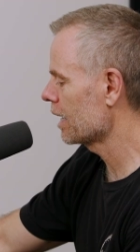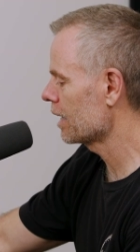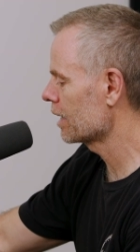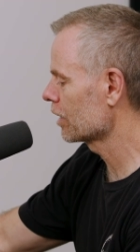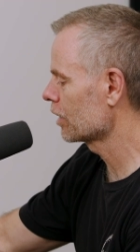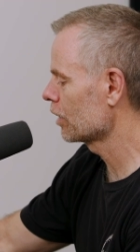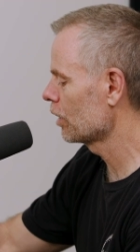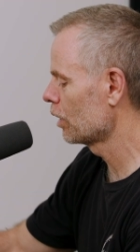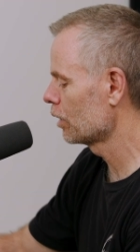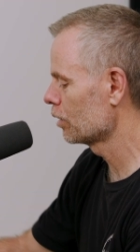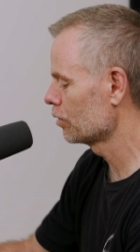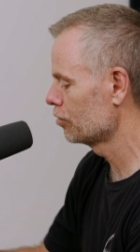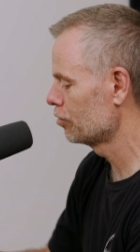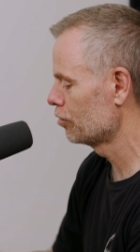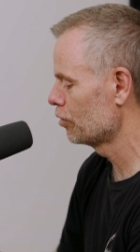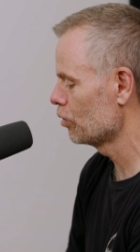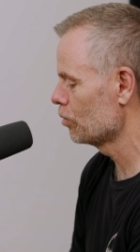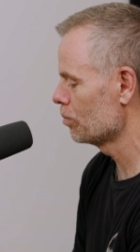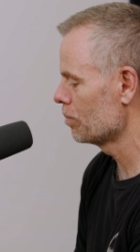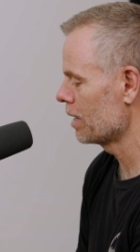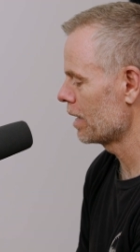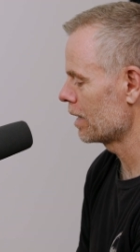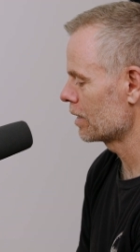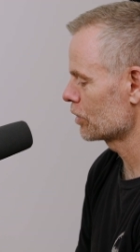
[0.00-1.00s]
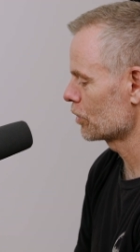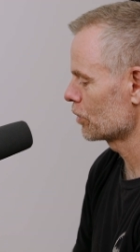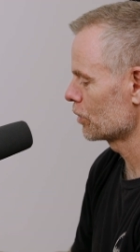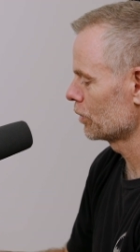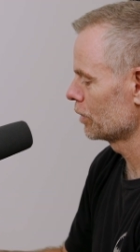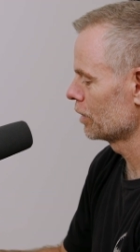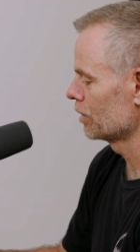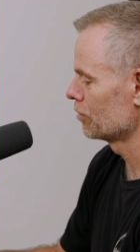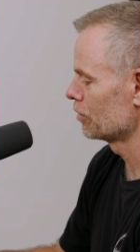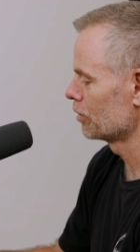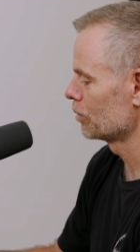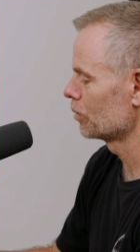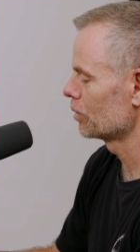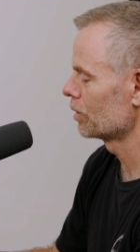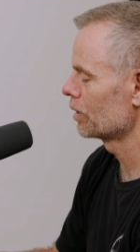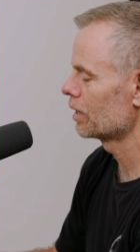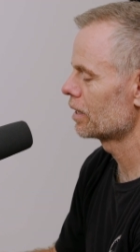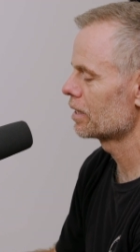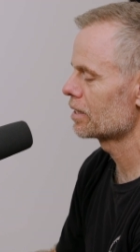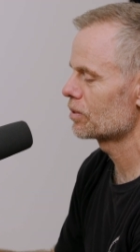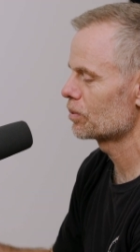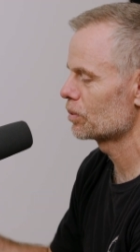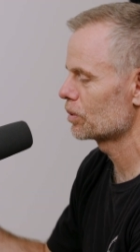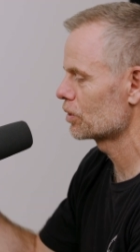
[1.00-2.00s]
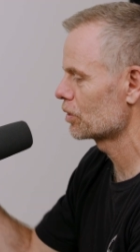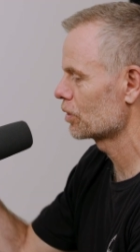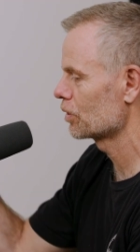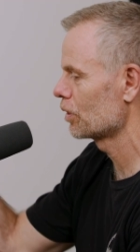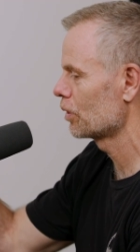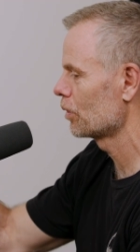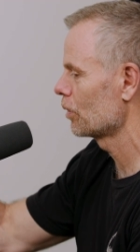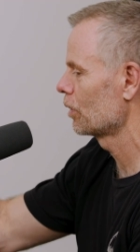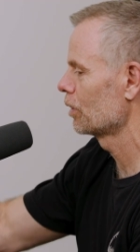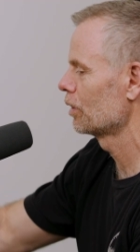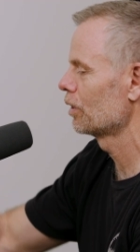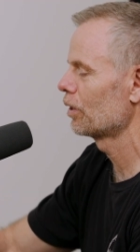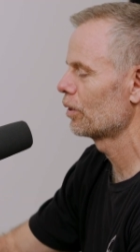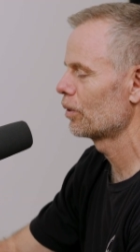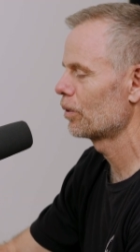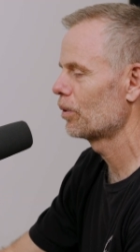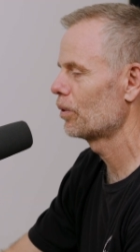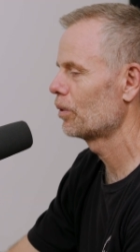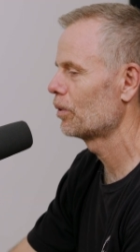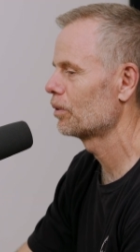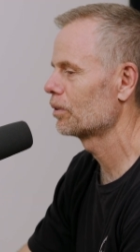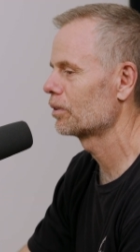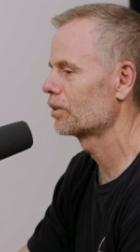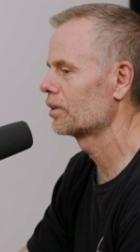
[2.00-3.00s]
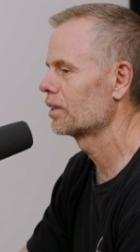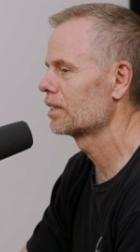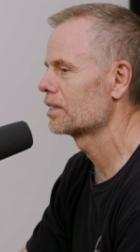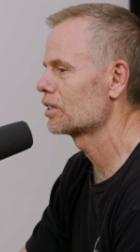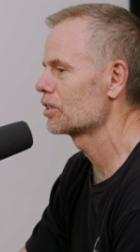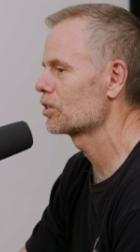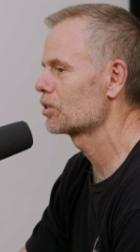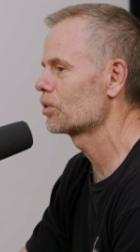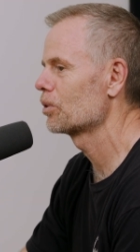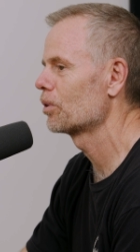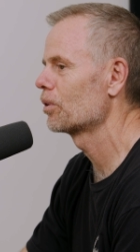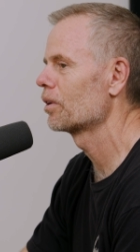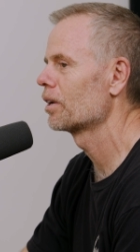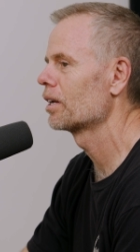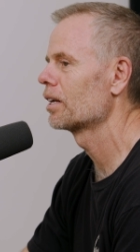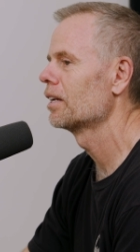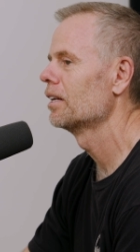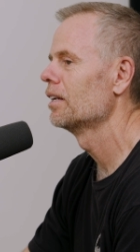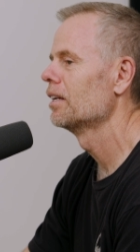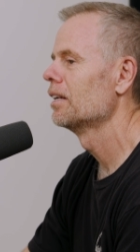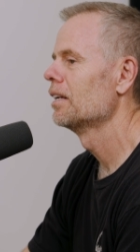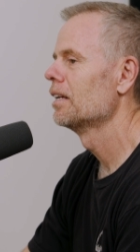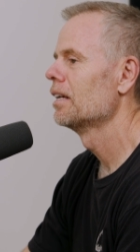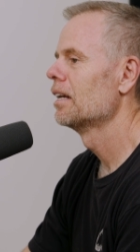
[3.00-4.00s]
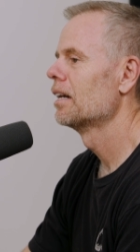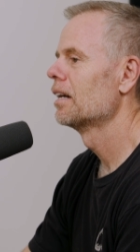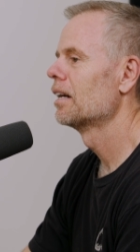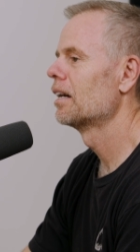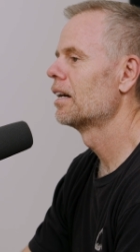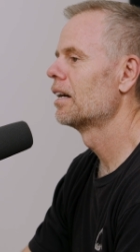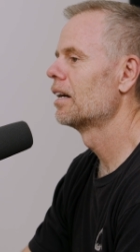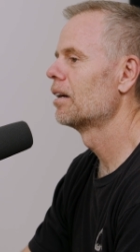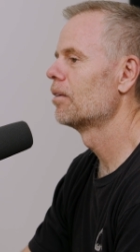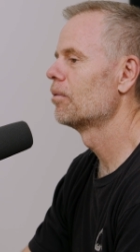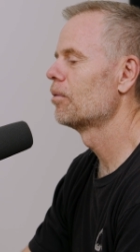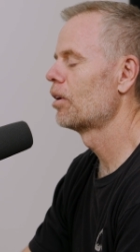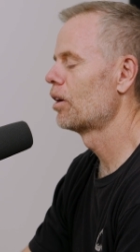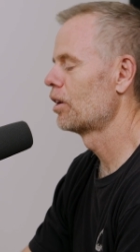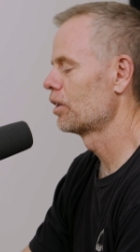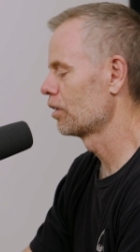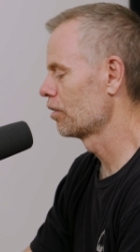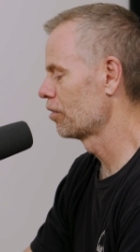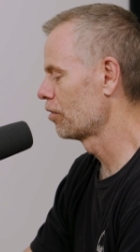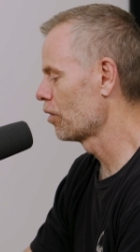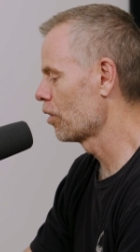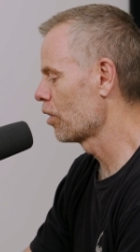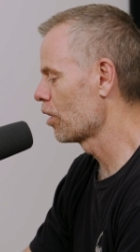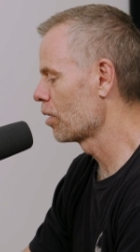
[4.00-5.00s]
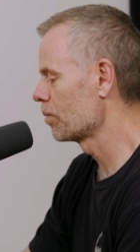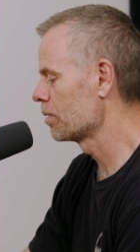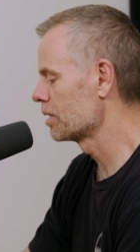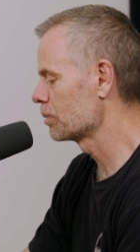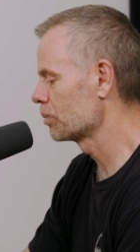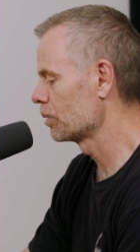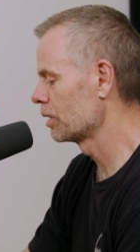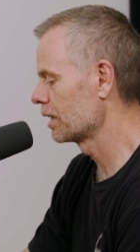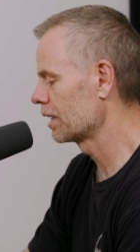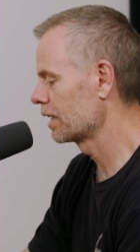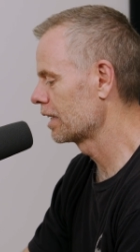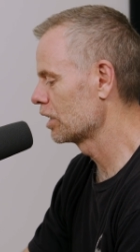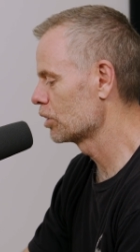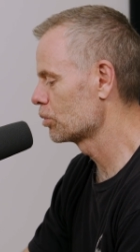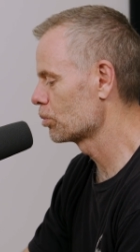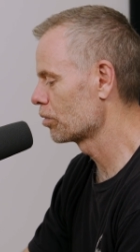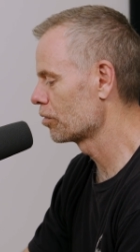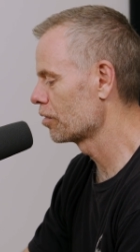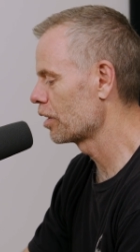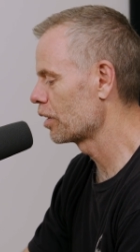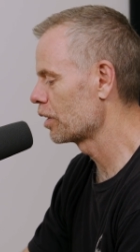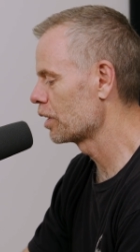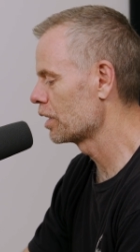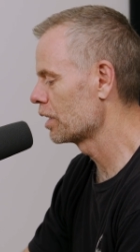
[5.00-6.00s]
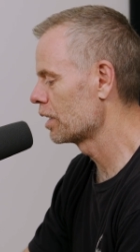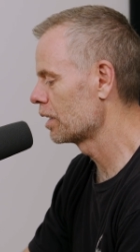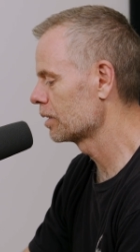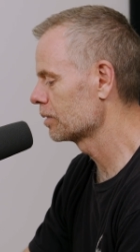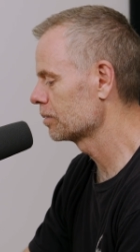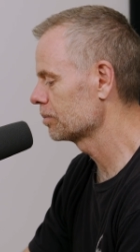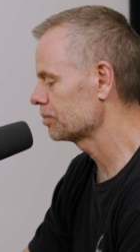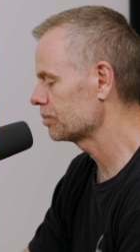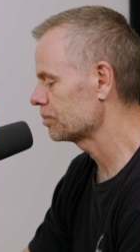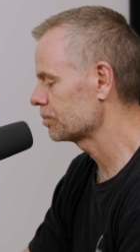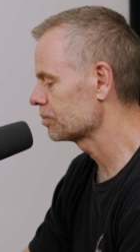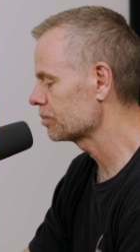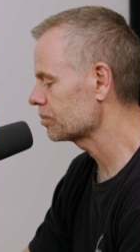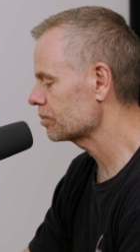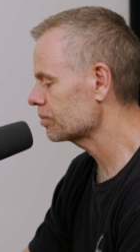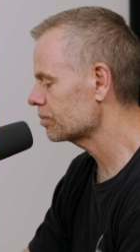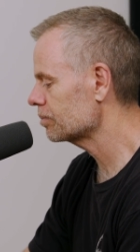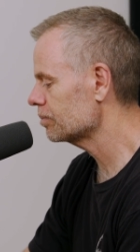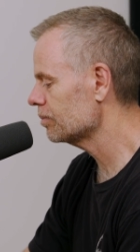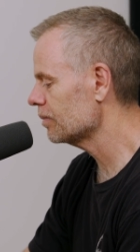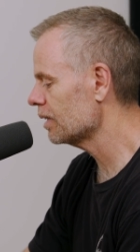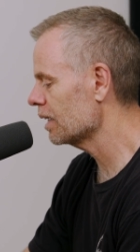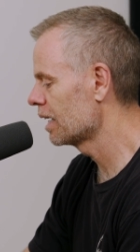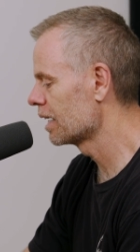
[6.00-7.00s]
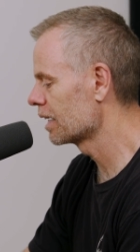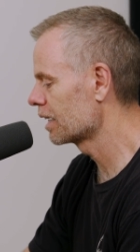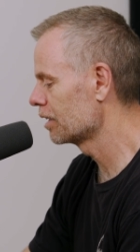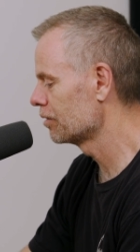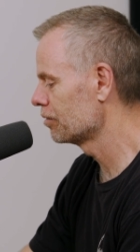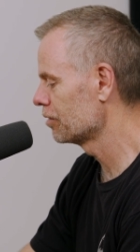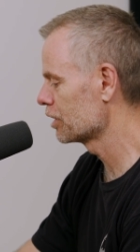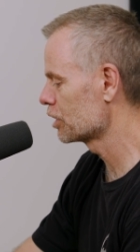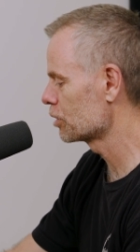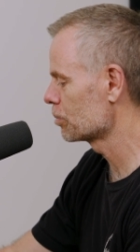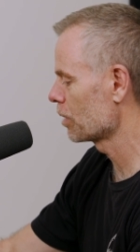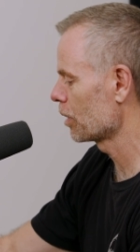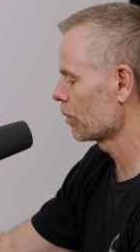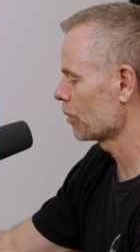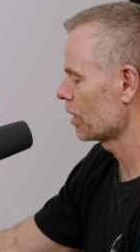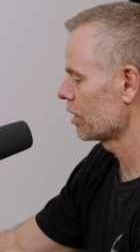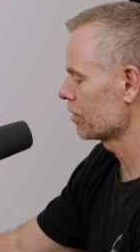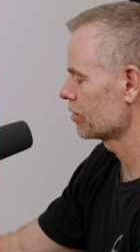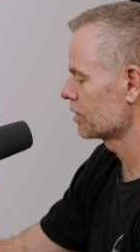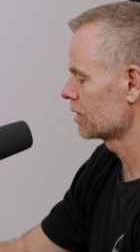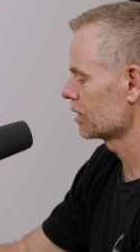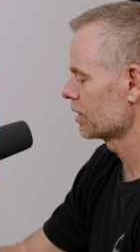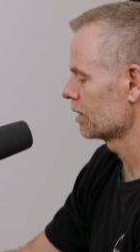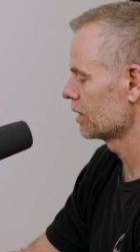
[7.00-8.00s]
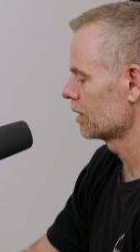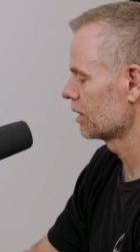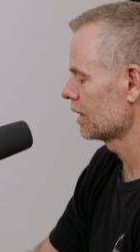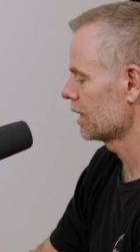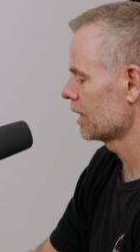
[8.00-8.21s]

I had a kung fu master living with us, which is another whole crazy story. On the farm, when the kids were very young, I convinced my wife to